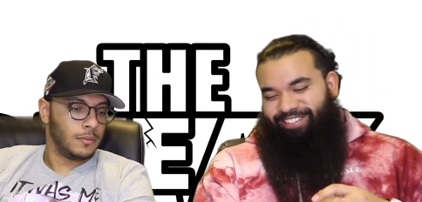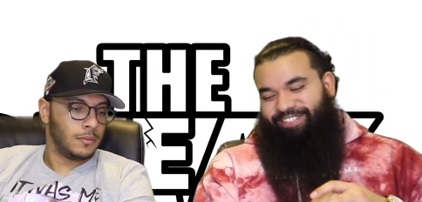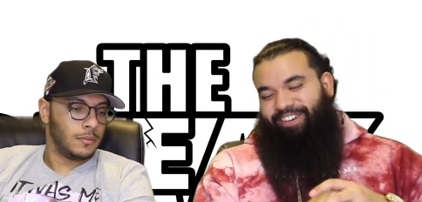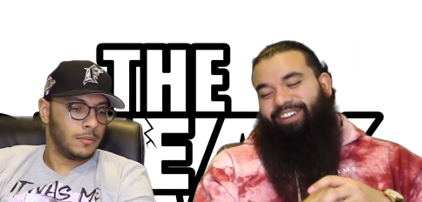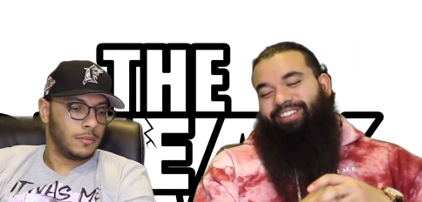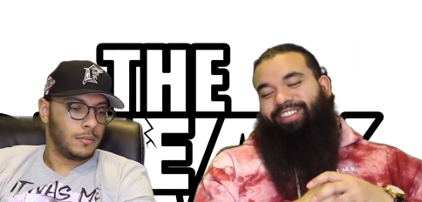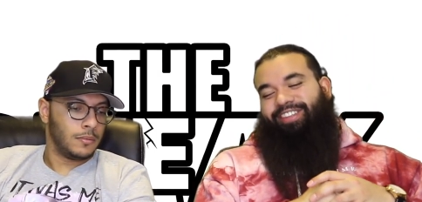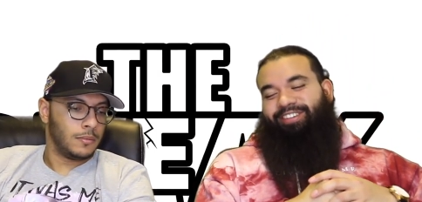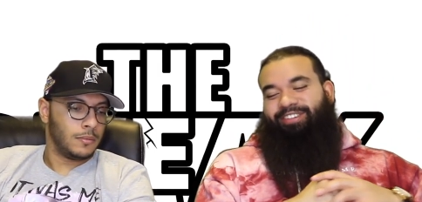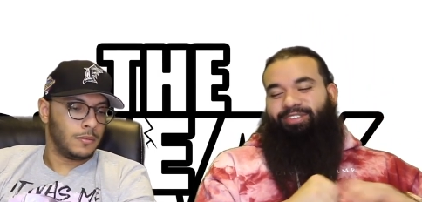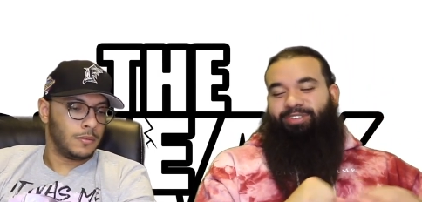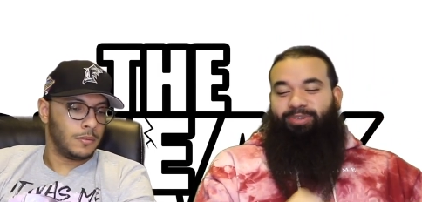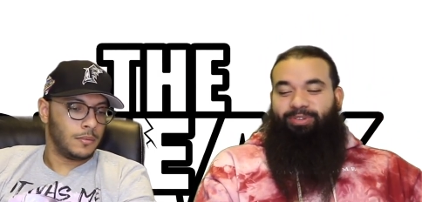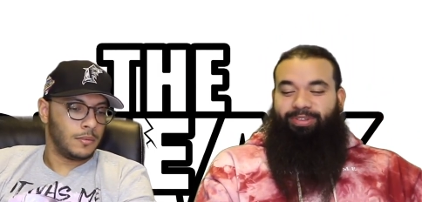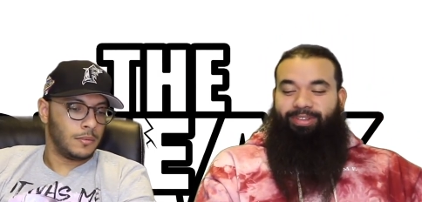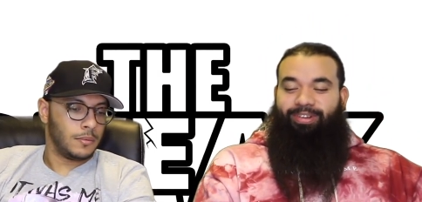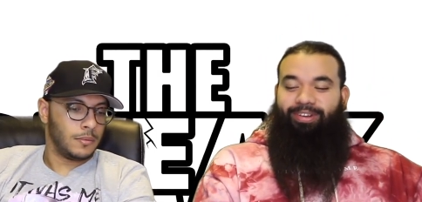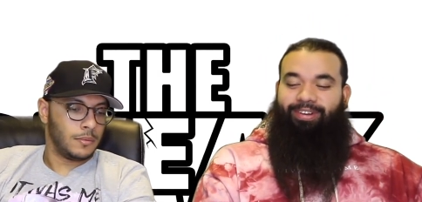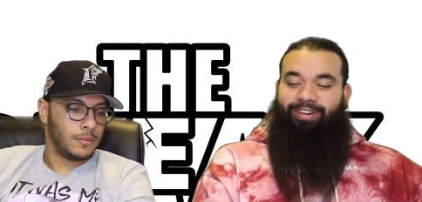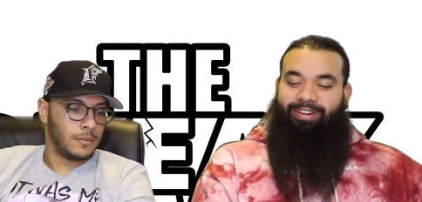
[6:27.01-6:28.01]
Speaker 1: Fuck this
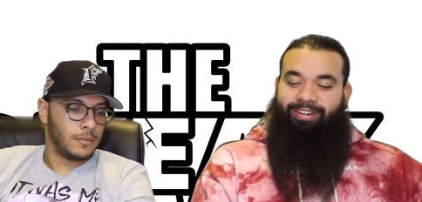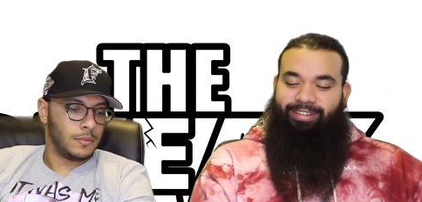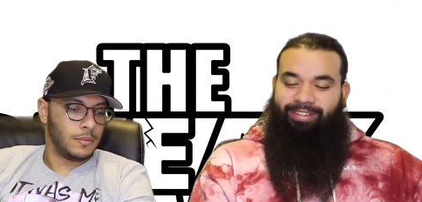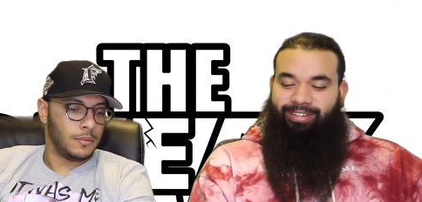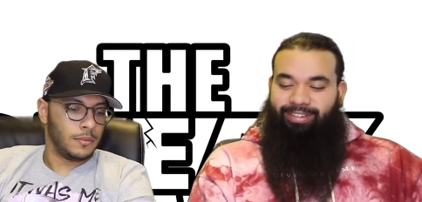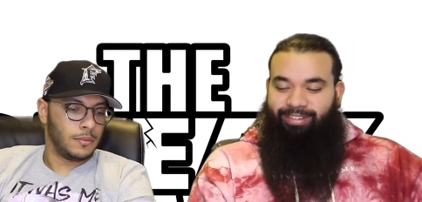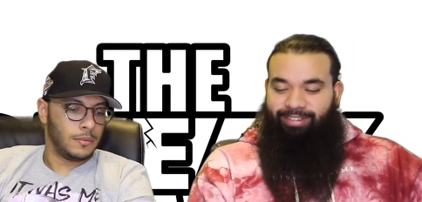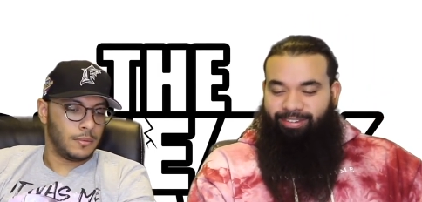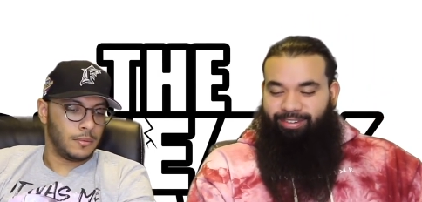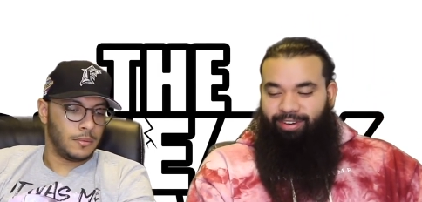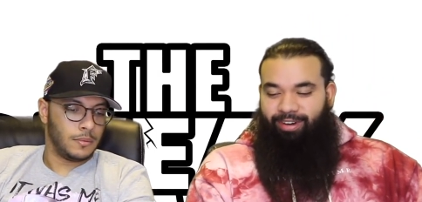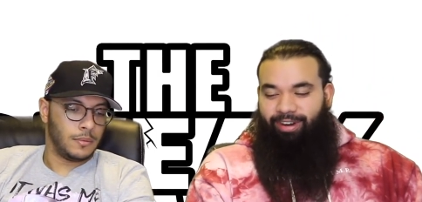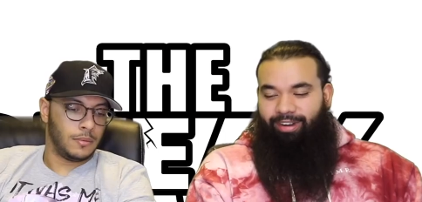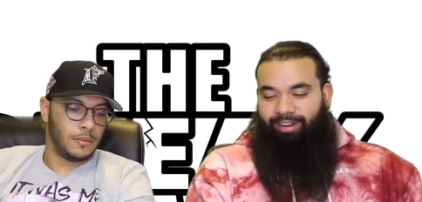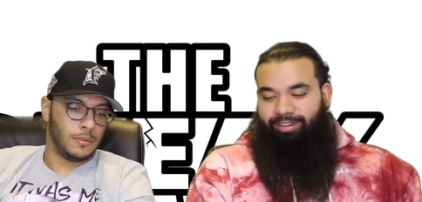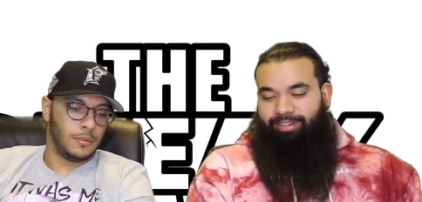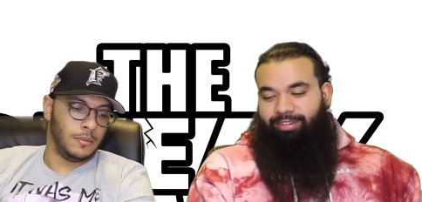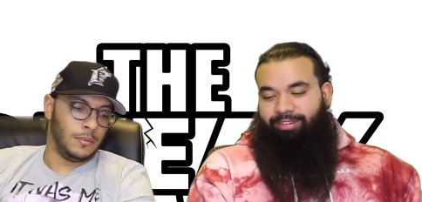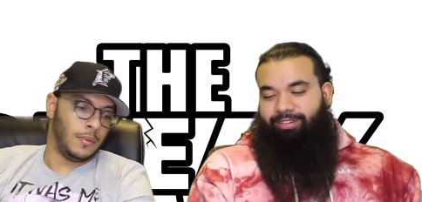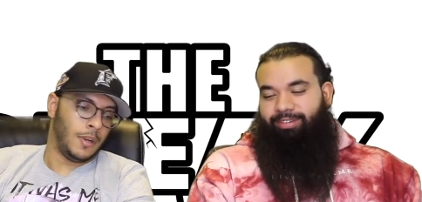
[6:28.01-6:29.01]
shoe, though. This shit is
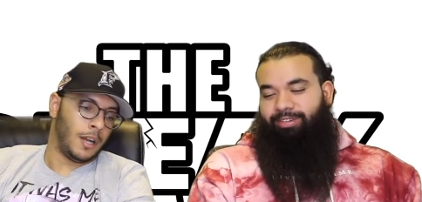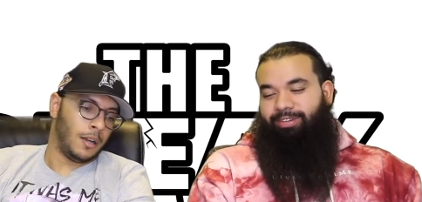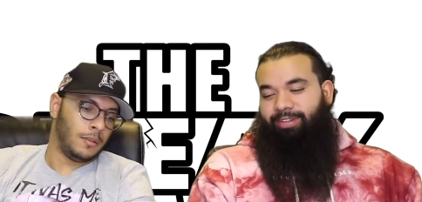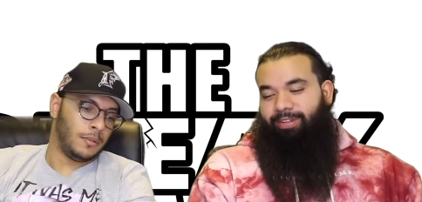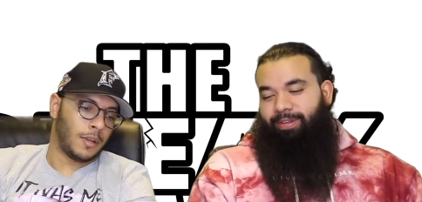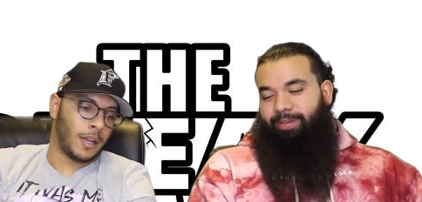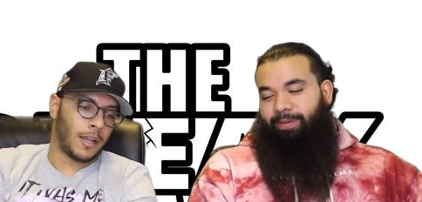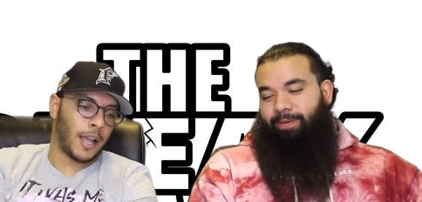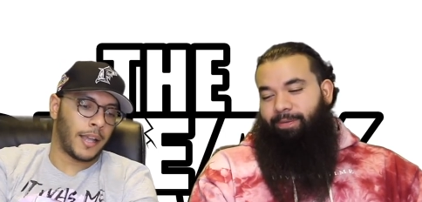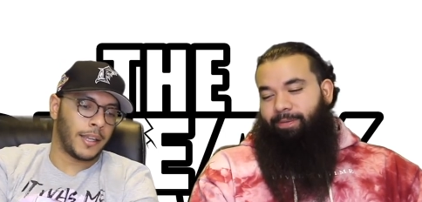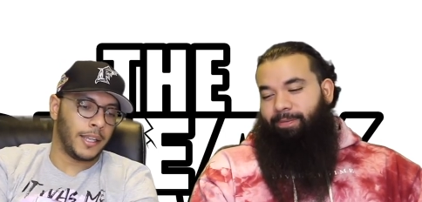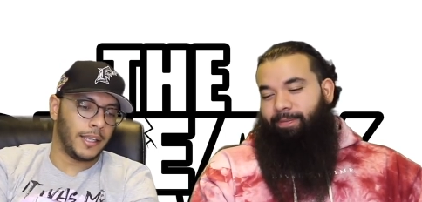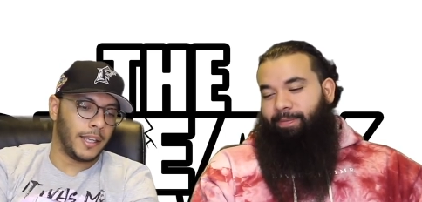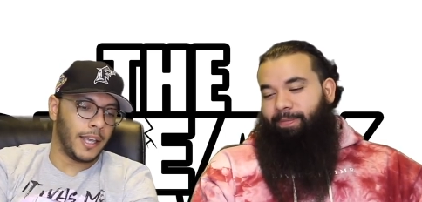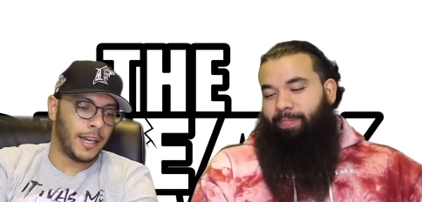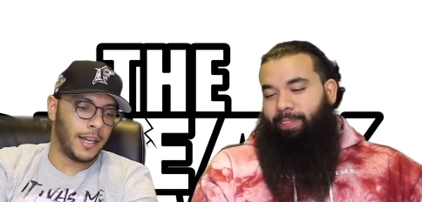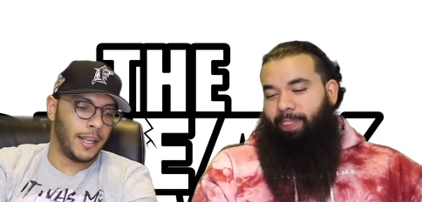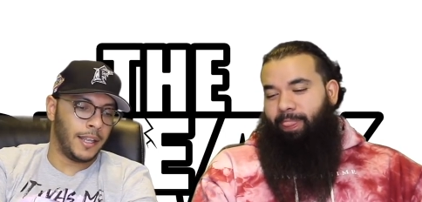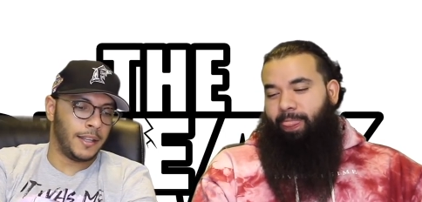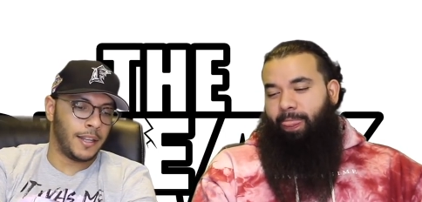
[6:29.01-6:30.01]
trash. Wow, I could
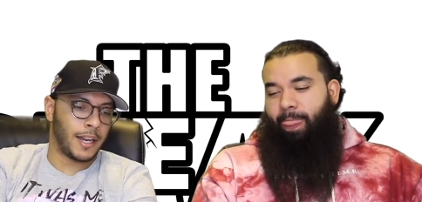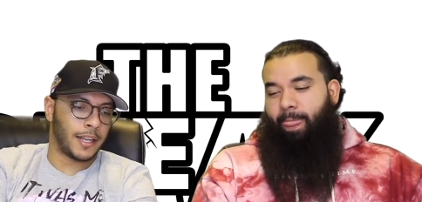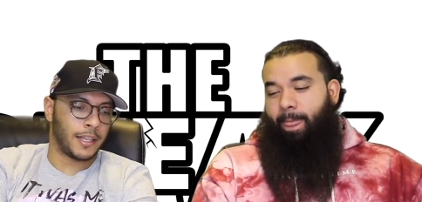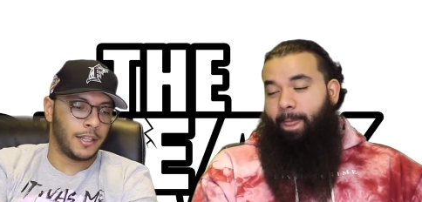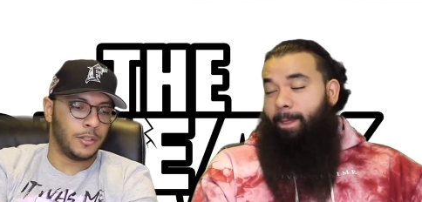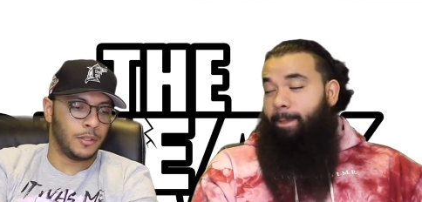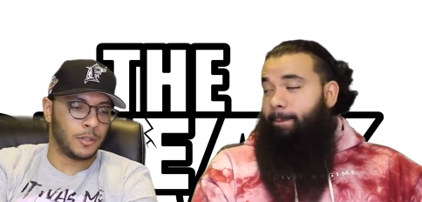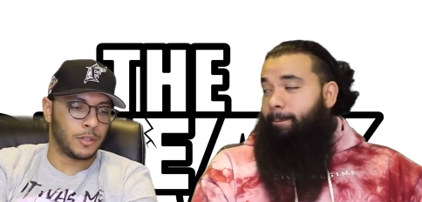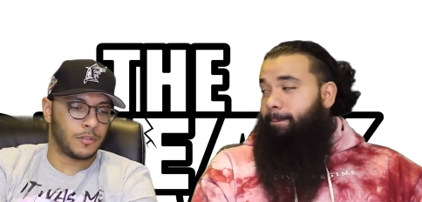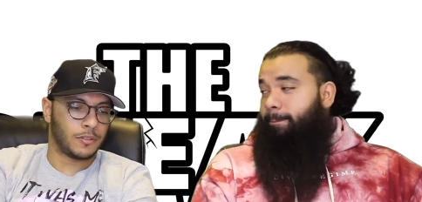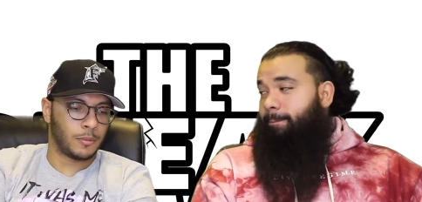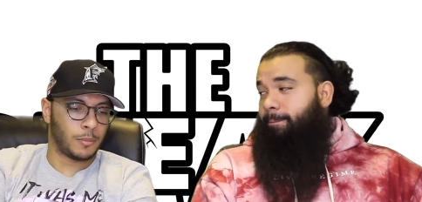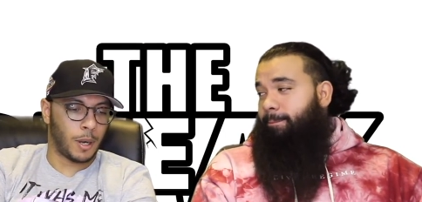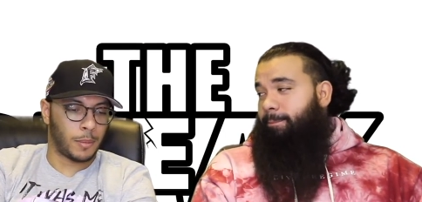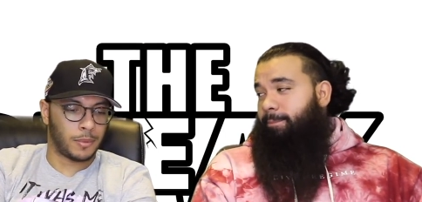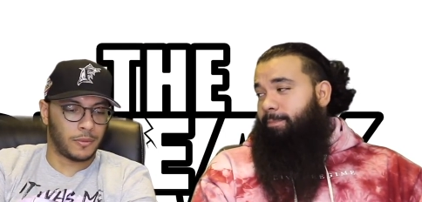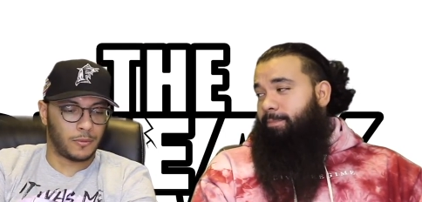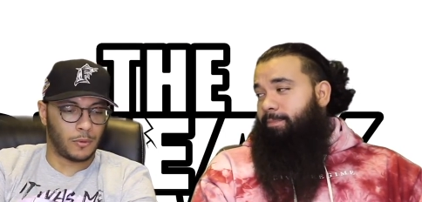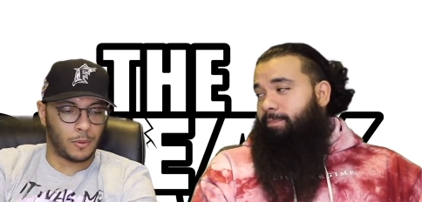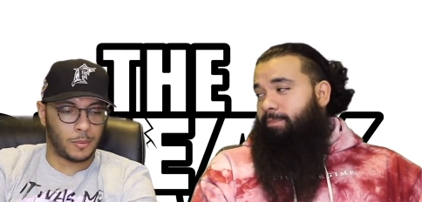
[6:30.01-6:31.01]
get it and then I could use it for
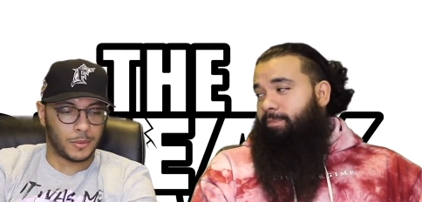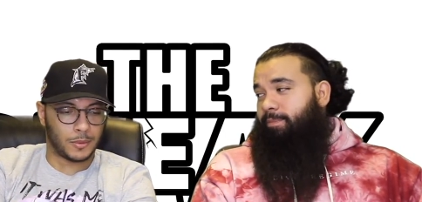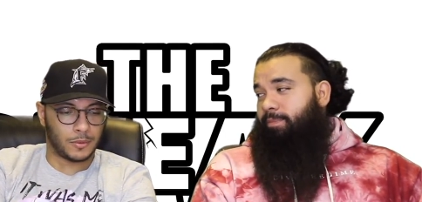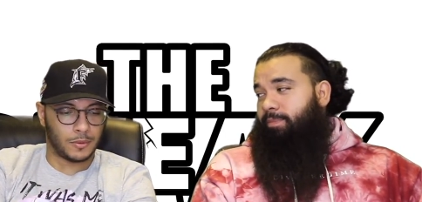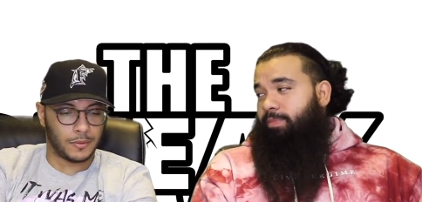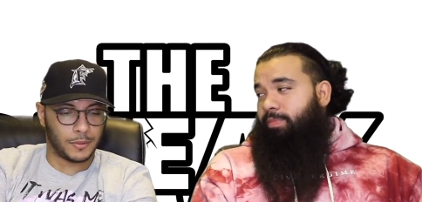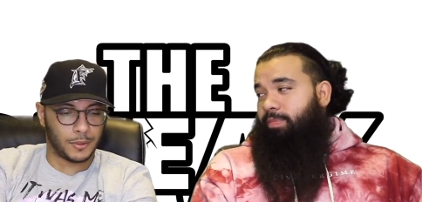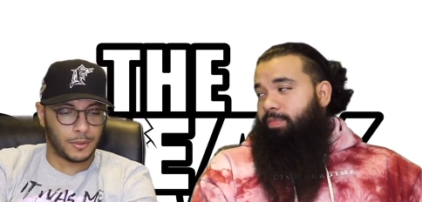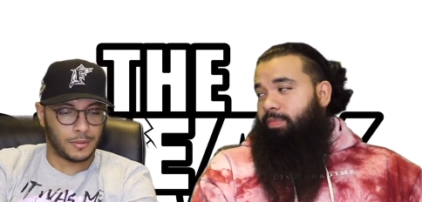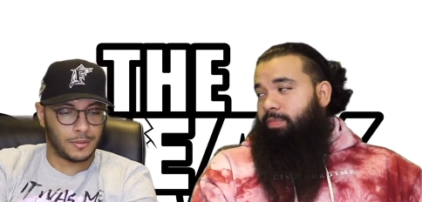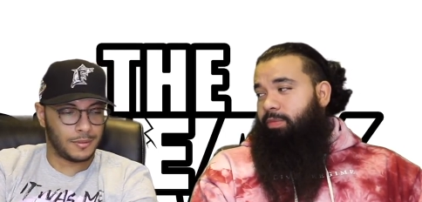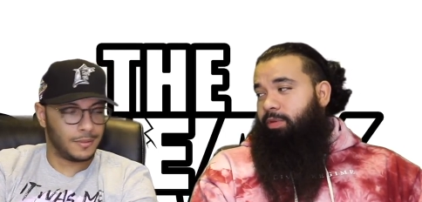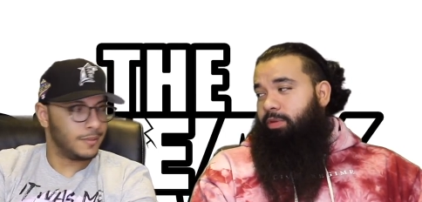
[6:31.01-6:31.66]
my performance review.